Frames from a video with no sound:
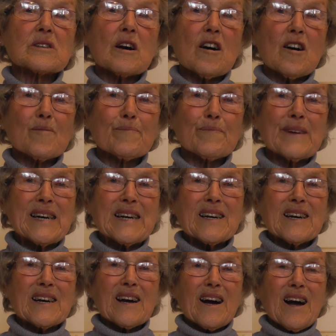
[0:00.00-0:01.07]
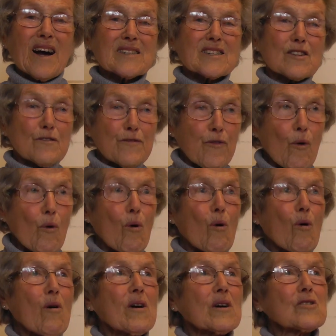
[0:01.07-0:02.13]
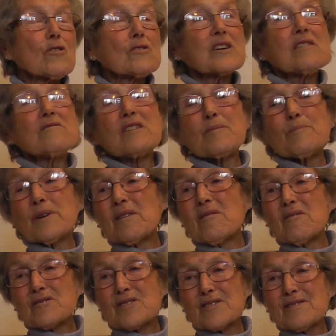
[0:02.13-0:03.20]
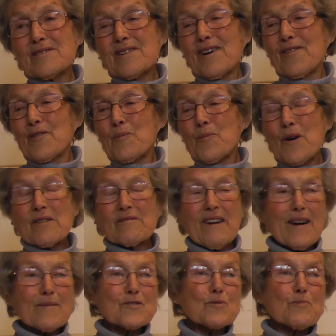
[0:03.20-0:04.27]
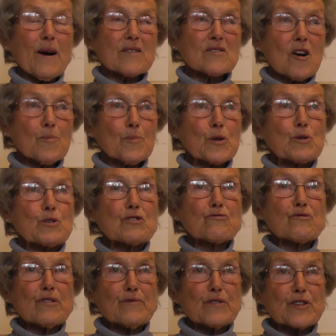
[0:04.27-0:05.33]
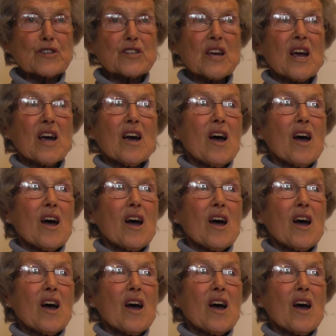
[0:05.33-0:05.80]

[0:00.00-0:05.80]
come to the fore, not only because of the programmes about our polluted rivers,